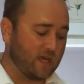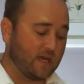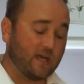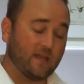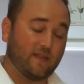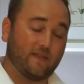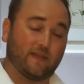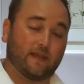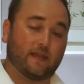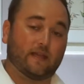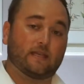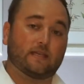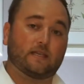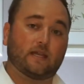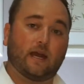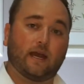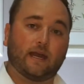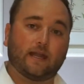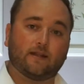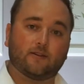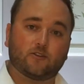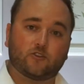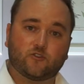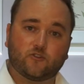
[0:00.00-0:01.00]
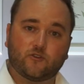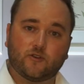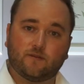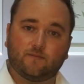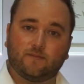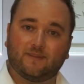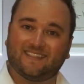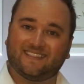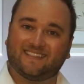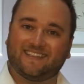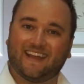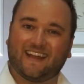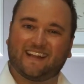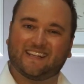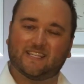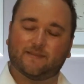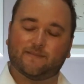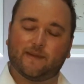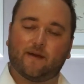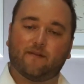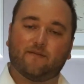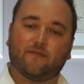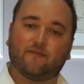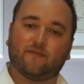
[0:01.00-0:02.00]
The entire treatment takes
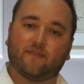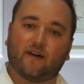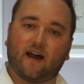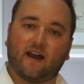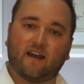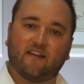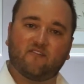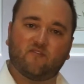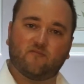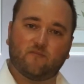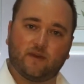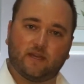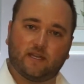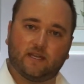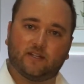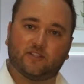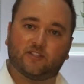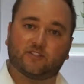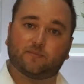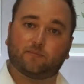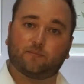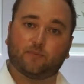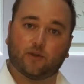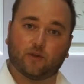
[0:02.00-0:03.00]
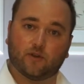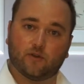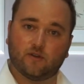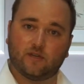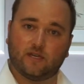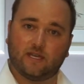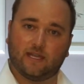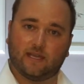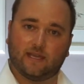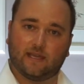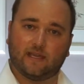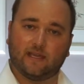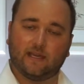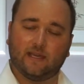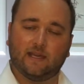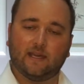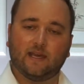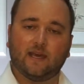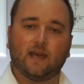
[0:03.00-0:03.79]
about 5 minutes per knee,